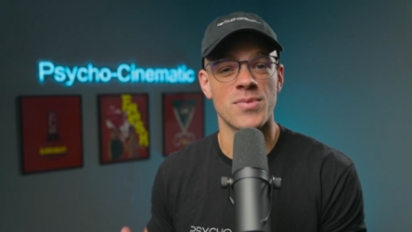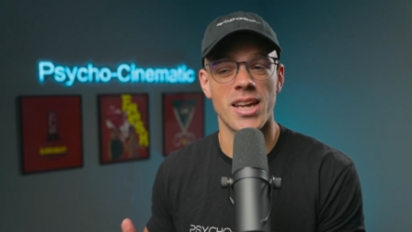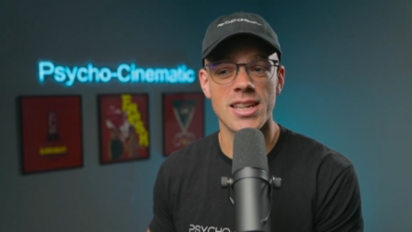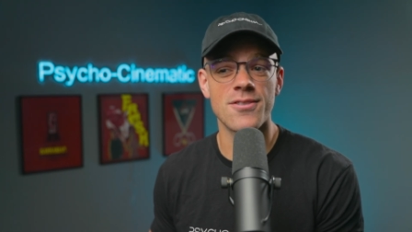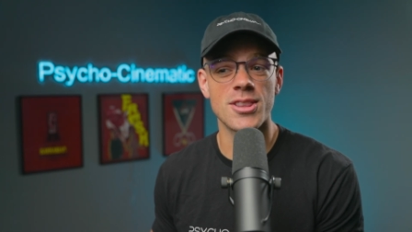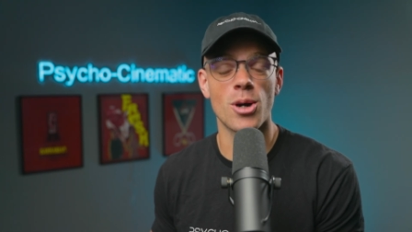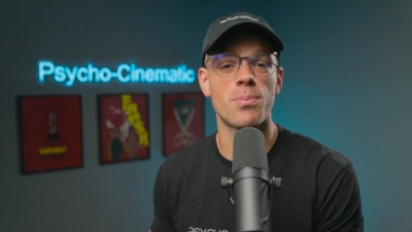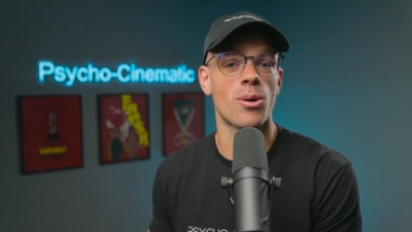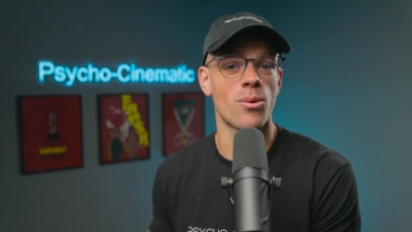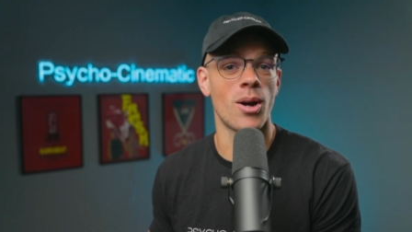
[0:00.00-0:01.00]
And even though
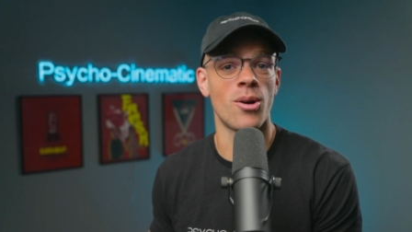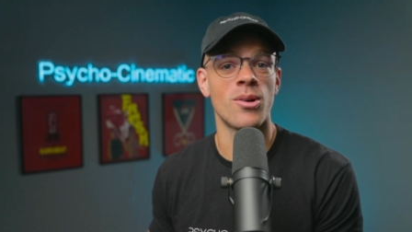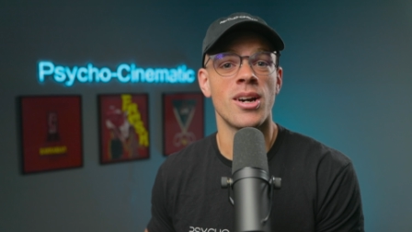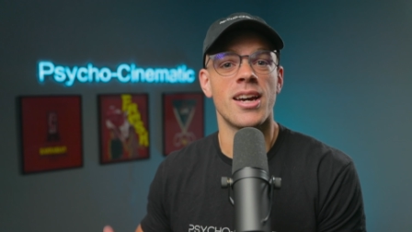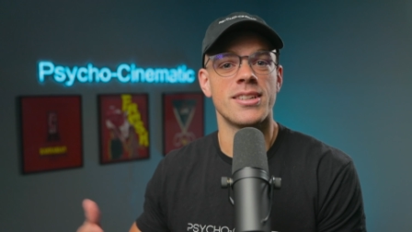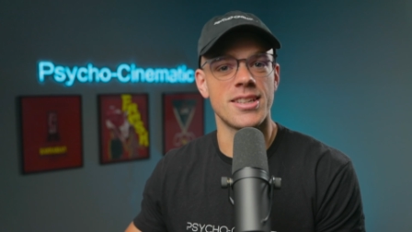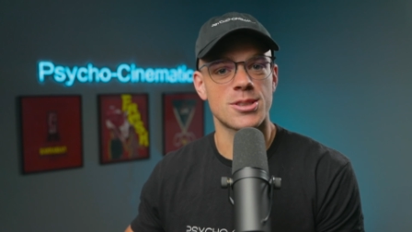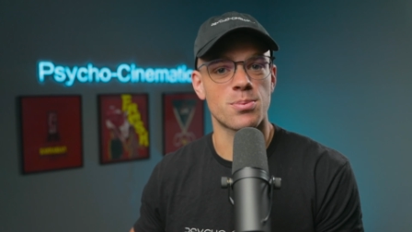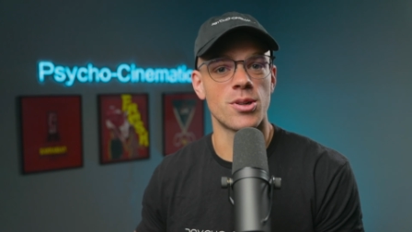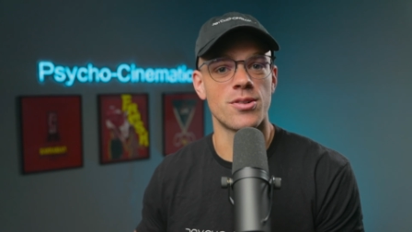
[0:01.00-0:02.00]
Poirot
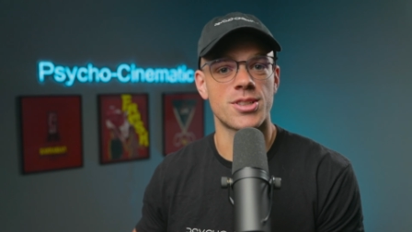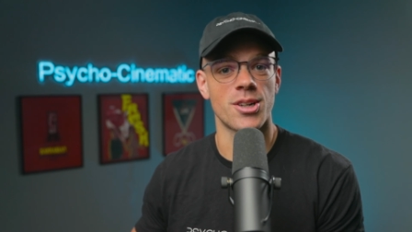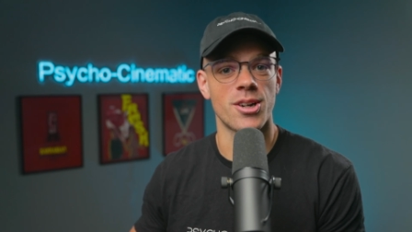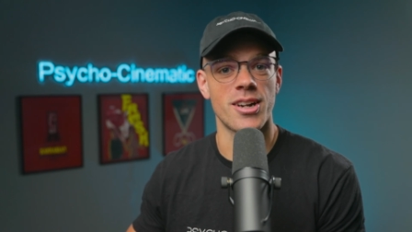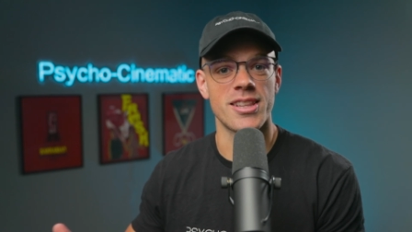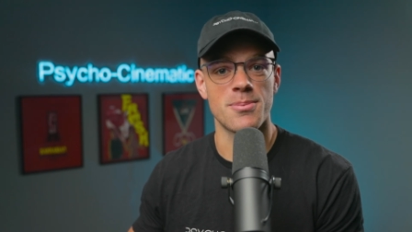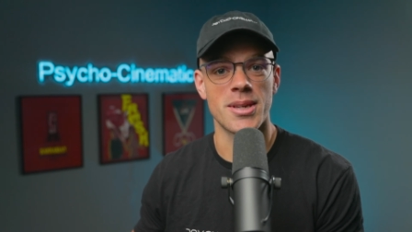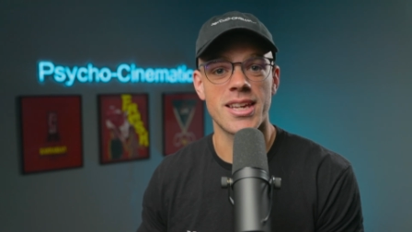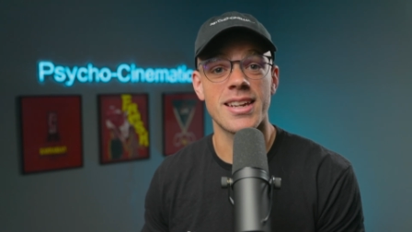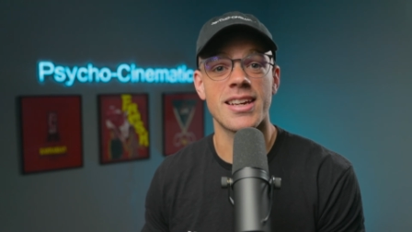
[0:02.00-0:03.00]
disproved her in the
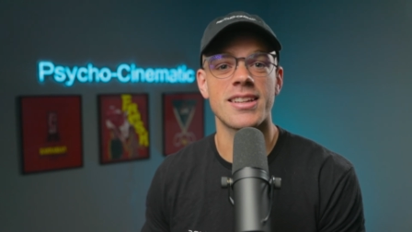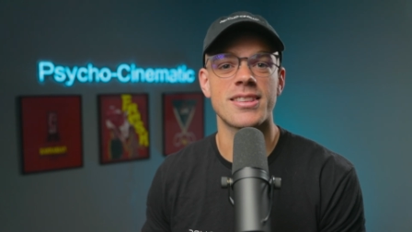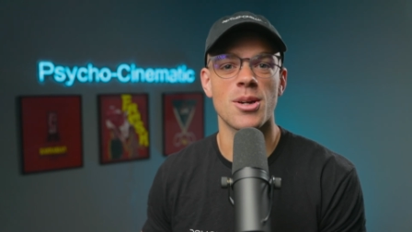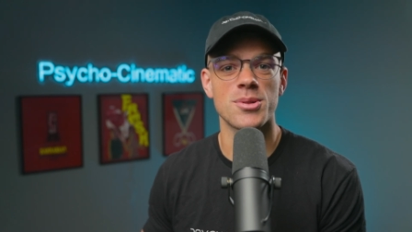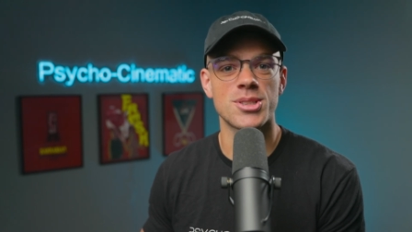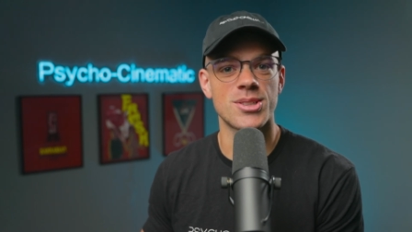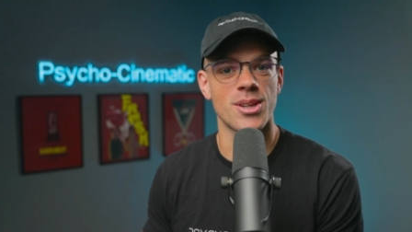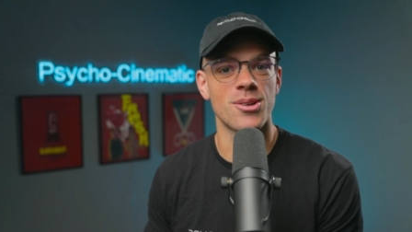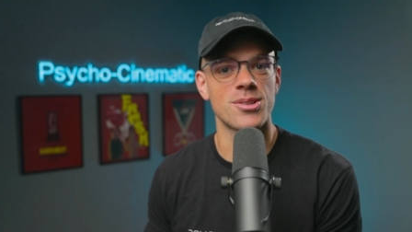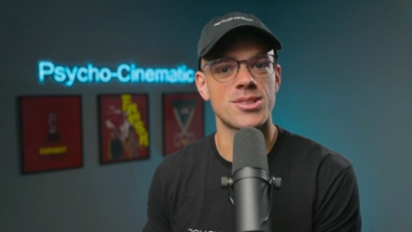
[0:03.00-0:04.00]
beginning, there was
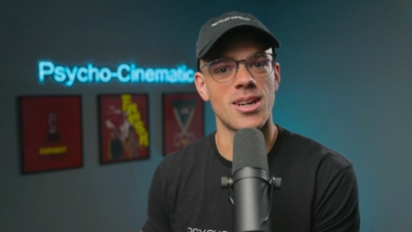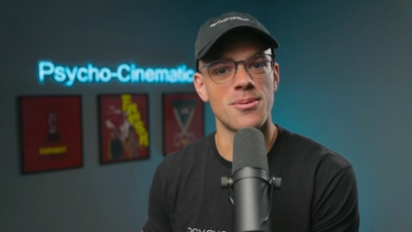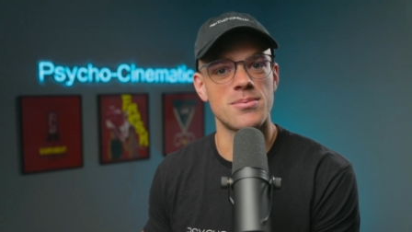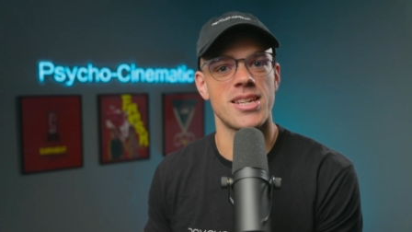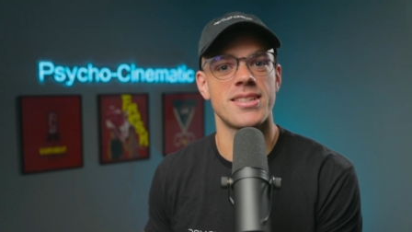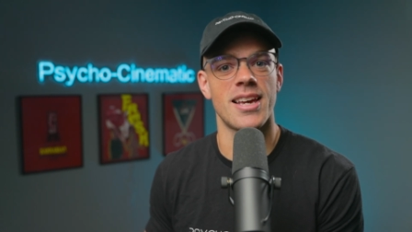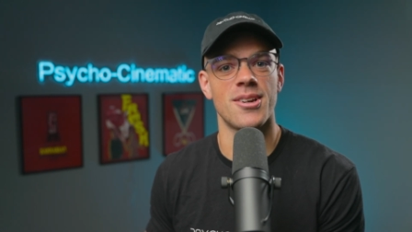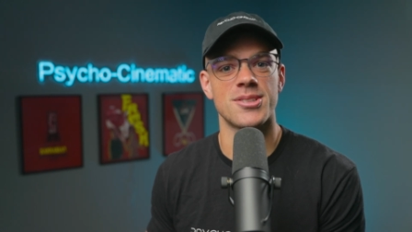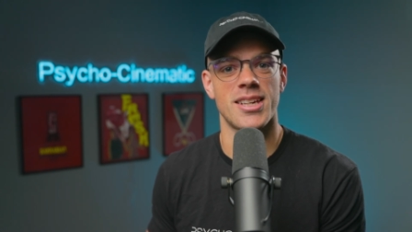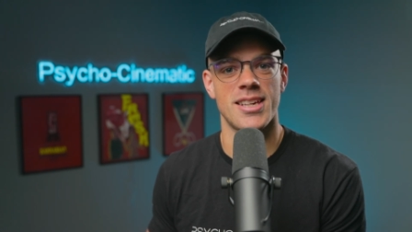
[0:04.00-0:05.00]
still some
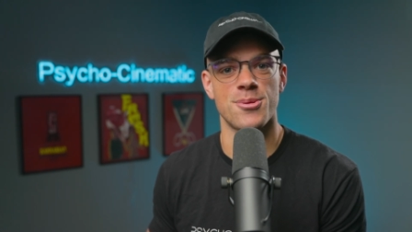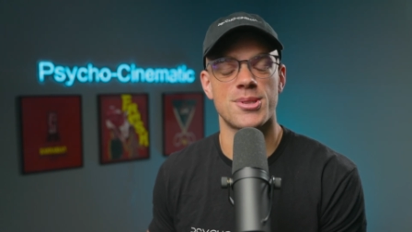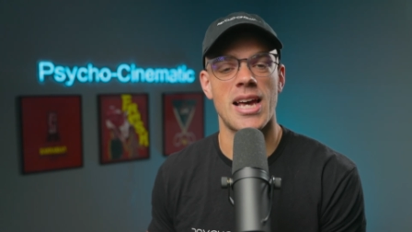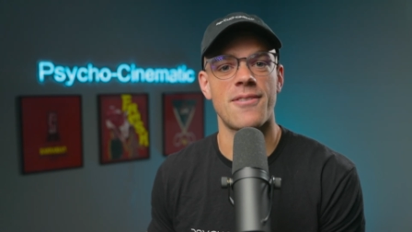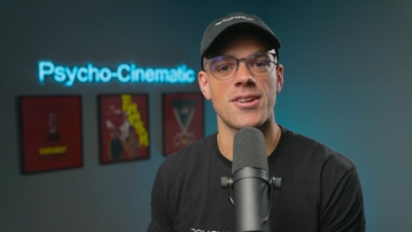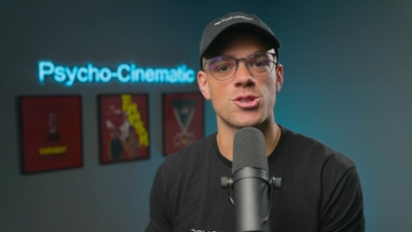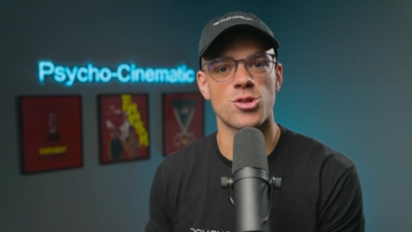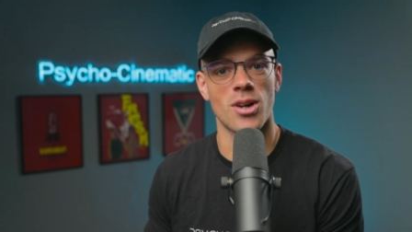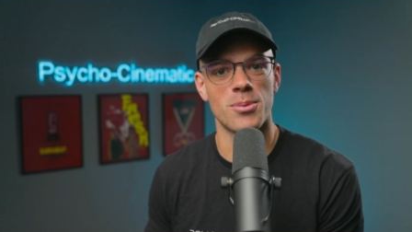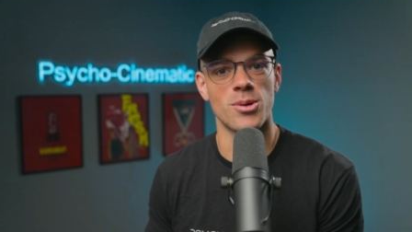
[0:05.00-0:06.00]
details that he was having
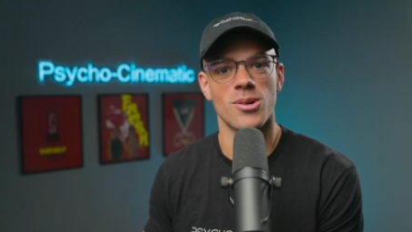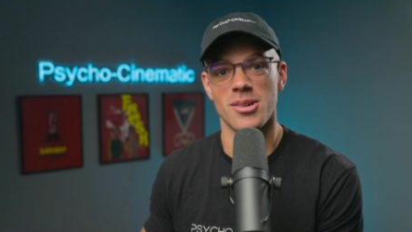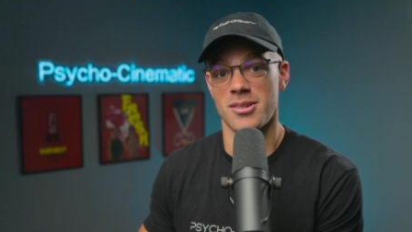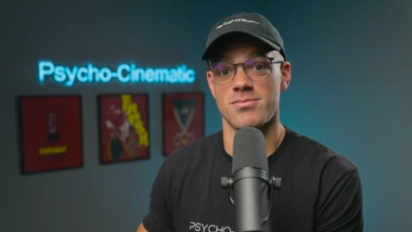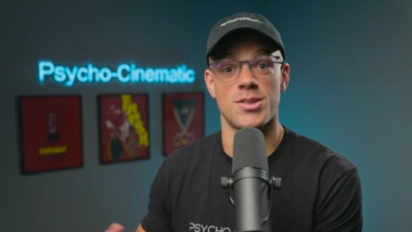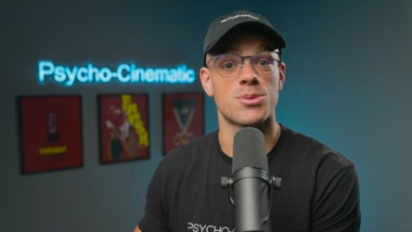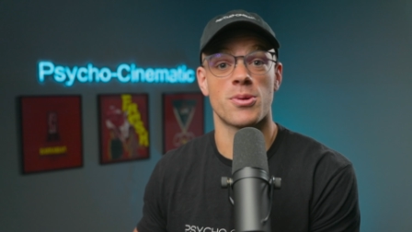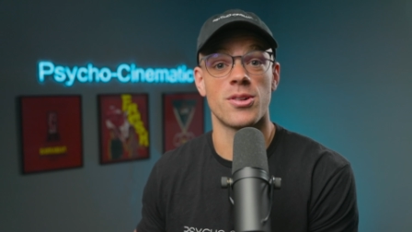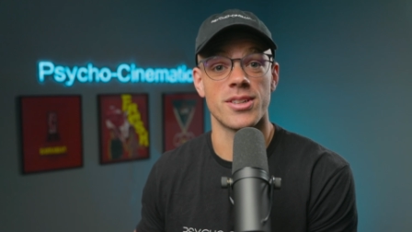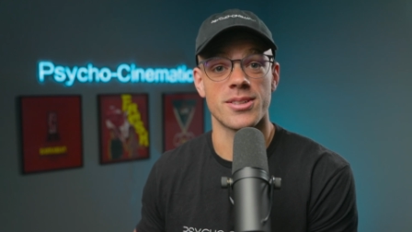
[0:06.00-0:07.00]
trouble
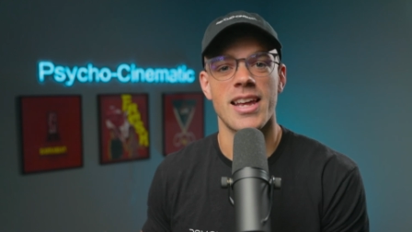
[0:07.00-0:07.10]
disproving.